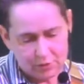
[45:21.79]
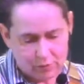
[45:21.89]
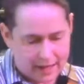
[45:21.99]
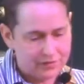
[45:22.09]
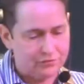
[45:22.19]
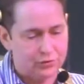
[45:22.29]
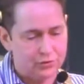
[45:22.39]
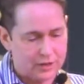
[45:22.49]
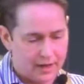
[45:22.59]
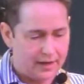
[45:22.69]
wrathful
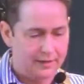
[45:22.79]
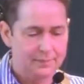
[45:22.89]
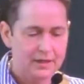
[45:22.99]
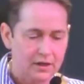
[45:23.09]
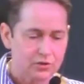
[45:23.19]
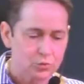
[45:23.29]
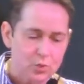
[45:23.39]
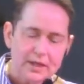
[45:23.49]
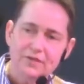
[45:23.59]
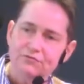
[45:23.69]
God because
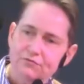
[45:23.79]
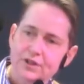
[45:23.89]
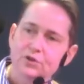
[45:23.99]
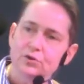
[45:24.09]
we feel